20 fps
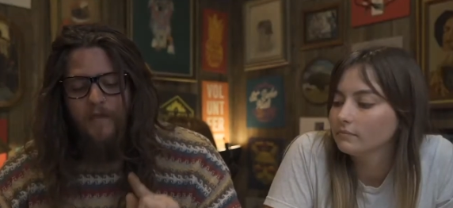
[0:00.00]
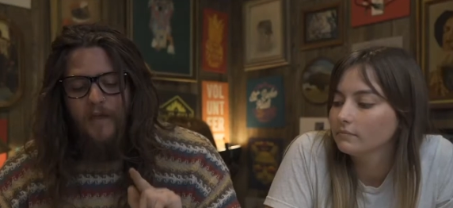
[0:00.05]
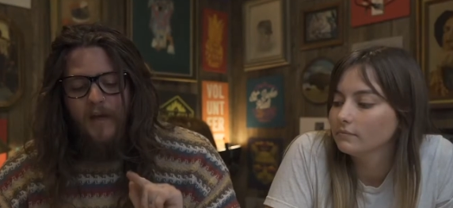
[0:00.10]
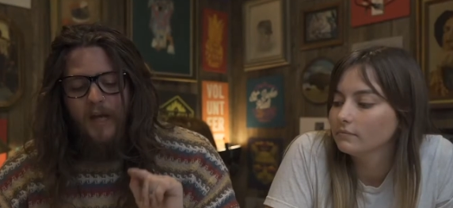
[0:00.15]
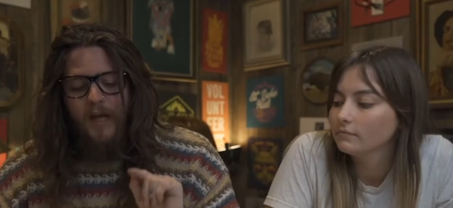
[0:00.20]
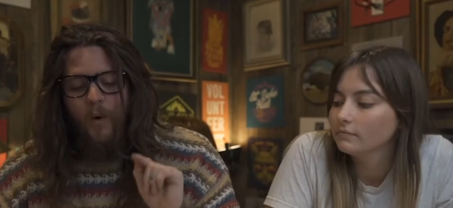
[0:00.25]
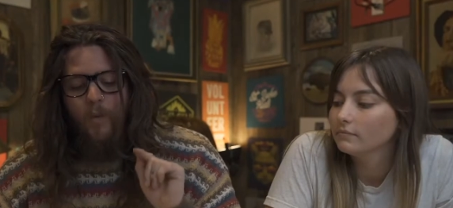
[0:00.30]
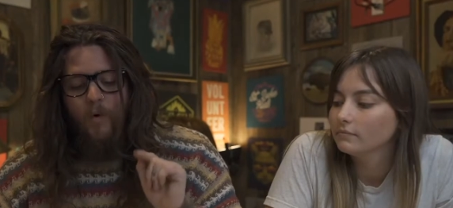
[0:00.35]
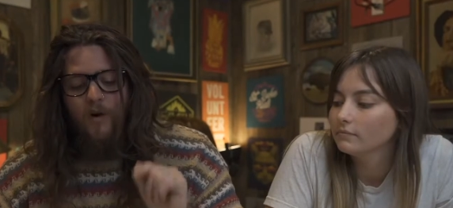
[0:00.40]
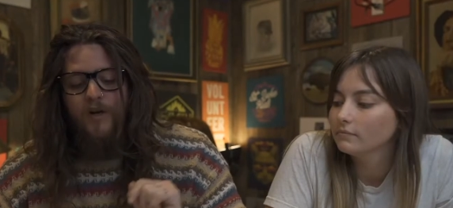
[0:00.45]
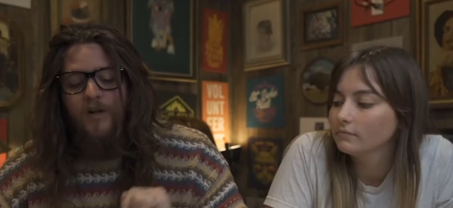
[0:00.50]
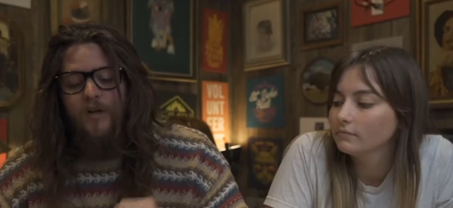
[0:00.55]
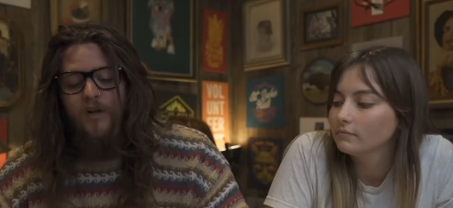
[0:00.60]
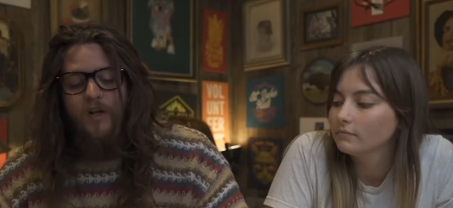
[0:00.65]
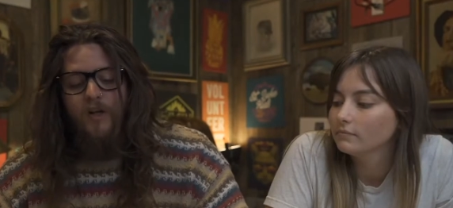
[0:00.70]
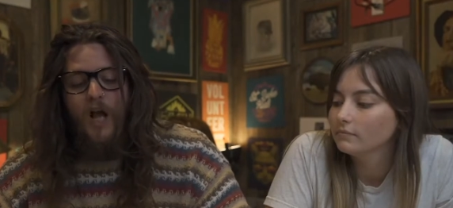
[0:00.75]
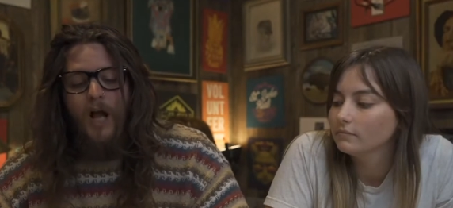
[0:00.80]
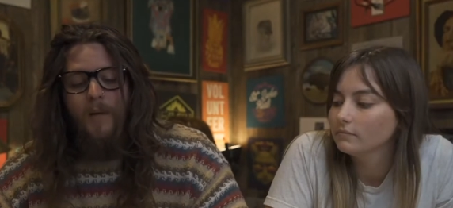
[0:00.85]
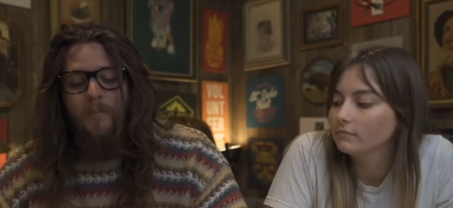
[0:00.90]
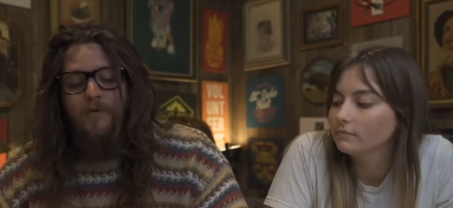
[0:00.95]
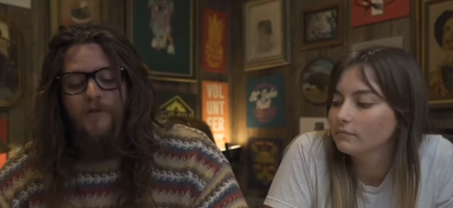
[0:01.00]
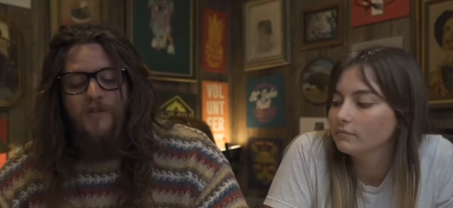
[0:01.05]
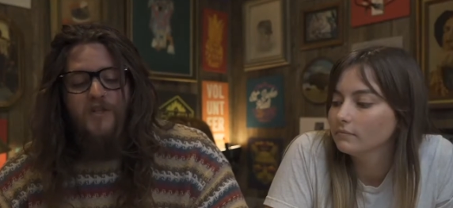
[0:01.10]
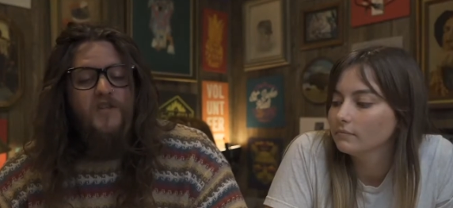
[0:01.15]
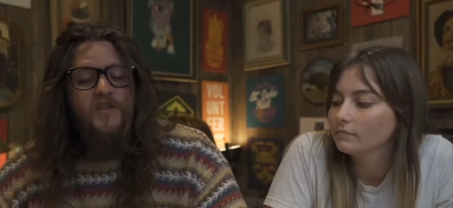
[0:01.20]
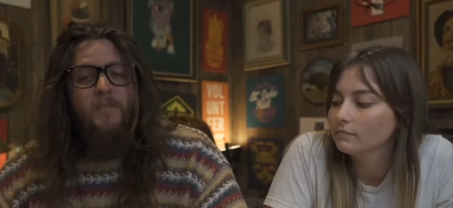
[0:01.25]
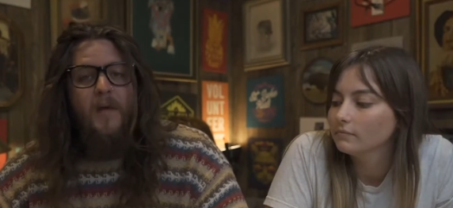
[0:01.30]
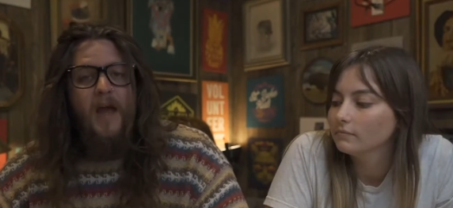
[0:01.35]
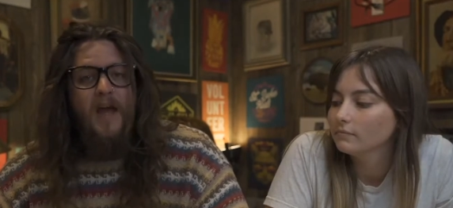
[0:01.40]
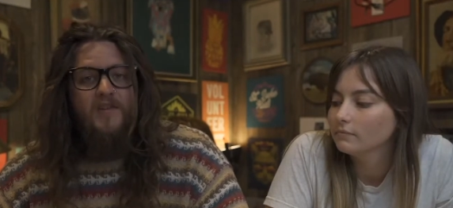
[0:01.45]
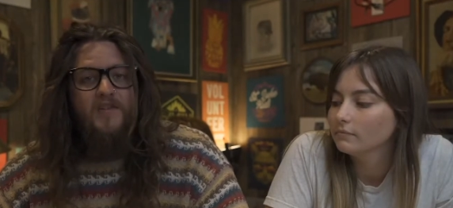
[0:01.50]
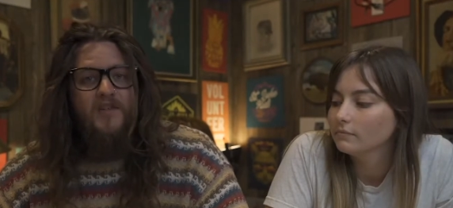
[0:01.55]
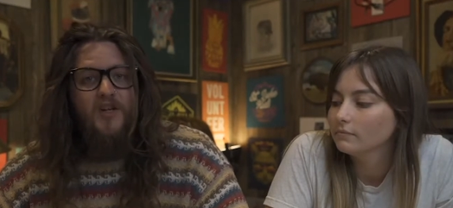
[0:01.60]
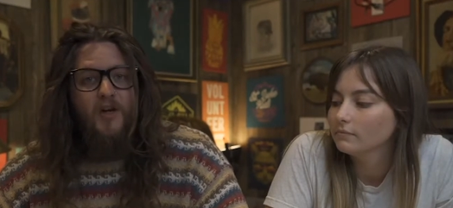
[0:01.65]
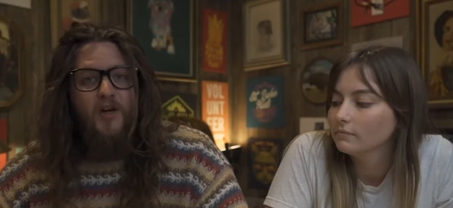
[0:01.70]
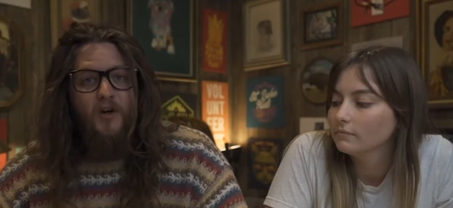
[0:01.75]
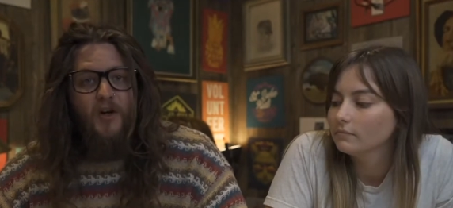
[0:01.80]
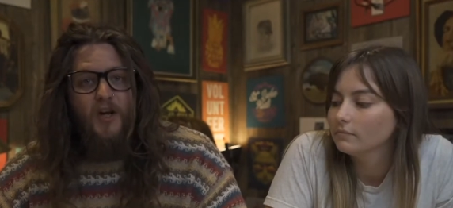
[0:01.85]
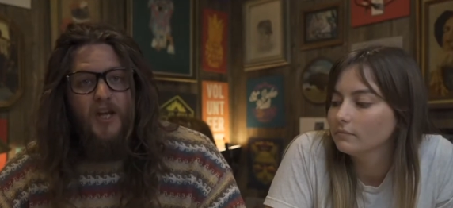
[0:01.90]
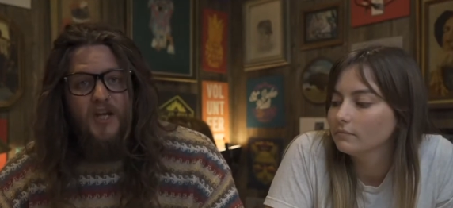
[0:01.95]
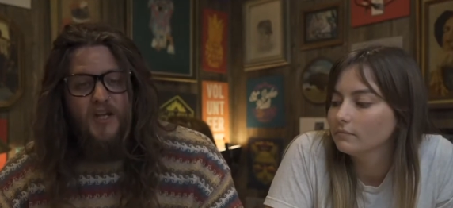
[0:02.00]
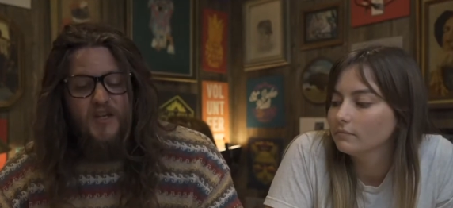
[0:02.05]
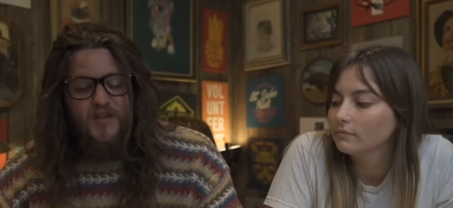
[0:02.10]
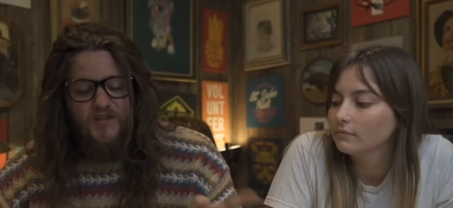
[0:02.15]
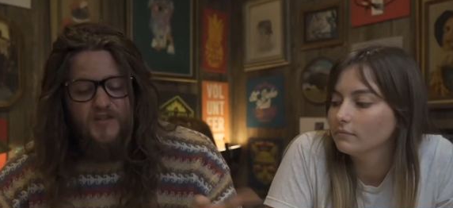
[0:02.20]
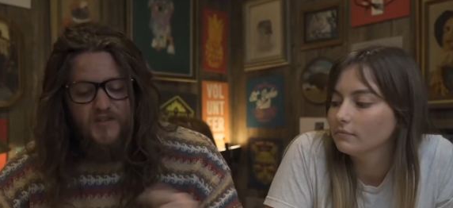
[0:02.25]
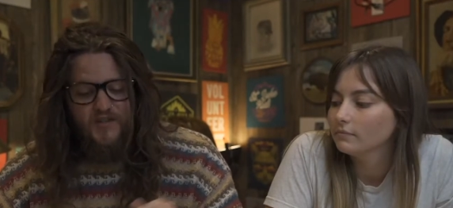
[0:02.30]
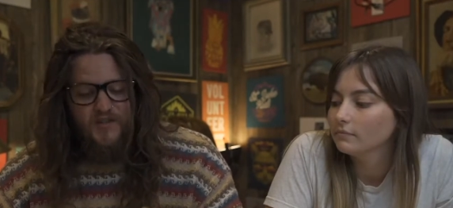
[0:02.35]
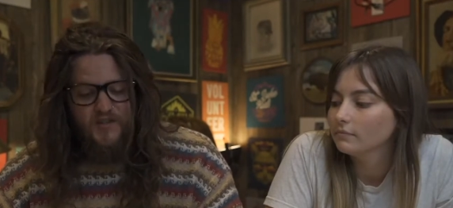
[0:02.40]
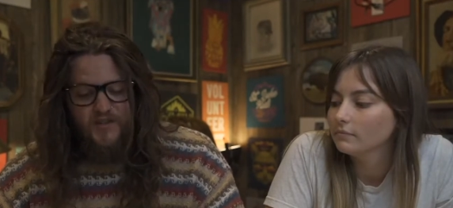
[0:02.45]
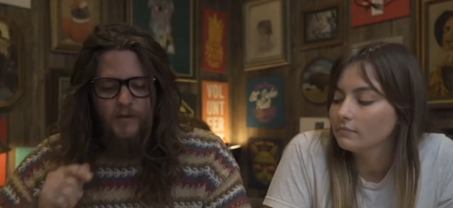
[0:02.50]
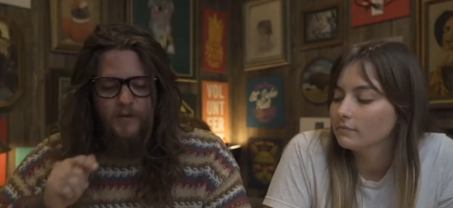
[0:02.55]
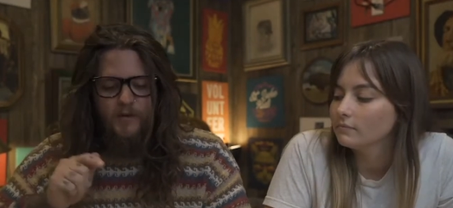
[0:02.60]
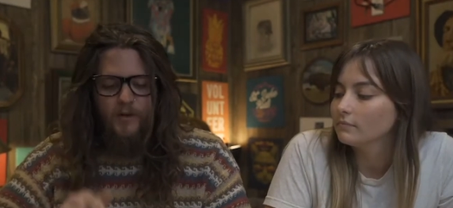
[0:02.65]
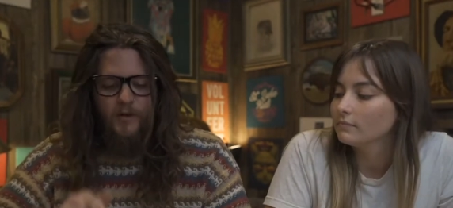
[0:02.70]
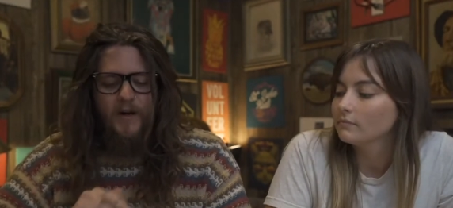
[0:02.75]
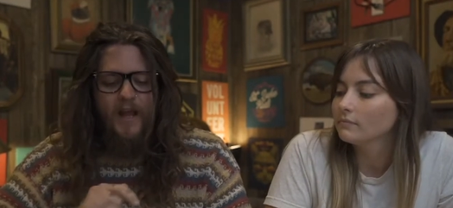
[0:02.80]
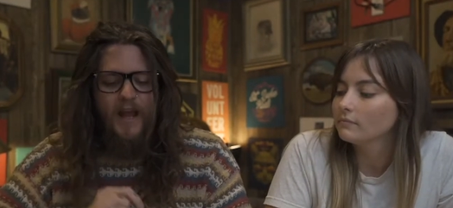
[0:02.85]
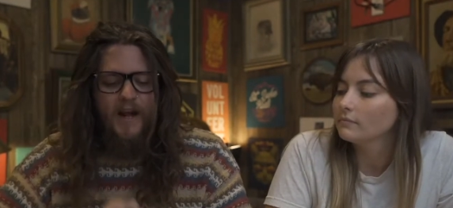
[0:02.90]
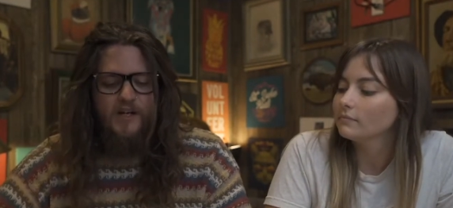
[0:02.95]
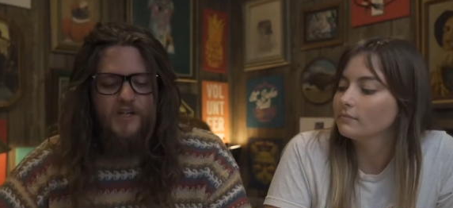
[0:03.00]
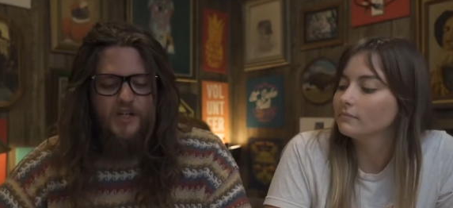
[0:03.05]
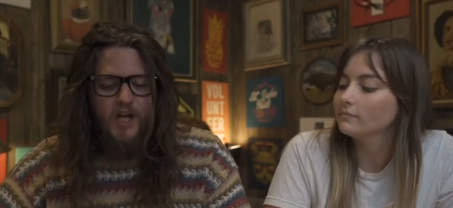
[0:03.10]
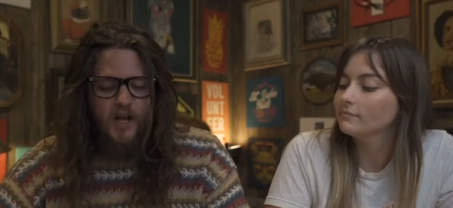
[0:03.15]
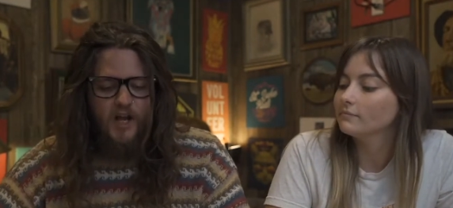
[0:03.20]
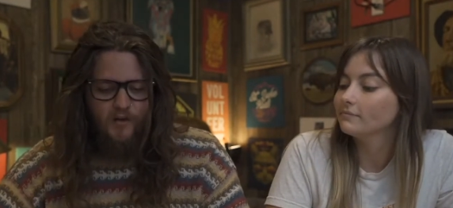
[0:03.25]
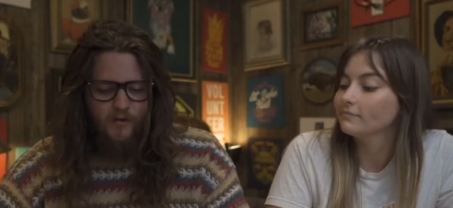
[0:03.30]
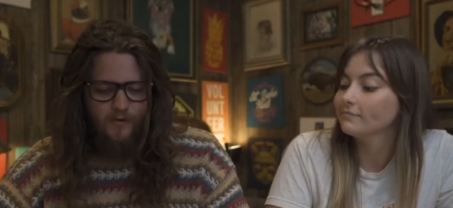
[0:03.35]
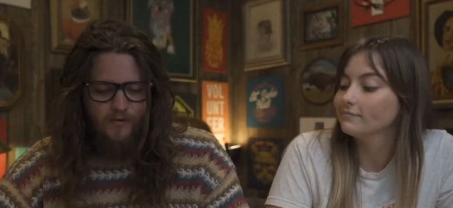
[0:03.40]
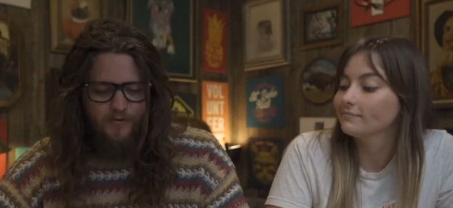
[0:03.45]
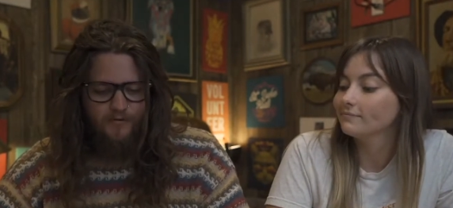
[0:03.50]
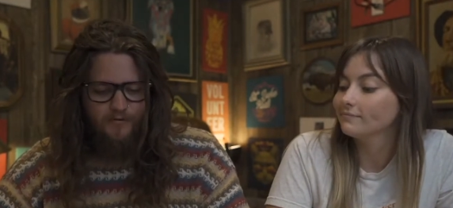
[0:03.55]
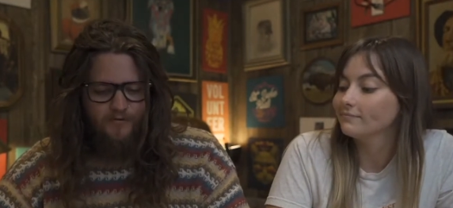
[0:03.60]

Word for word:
Speaker 1: thing I wanted to accomplish this past year is learn how to juggle.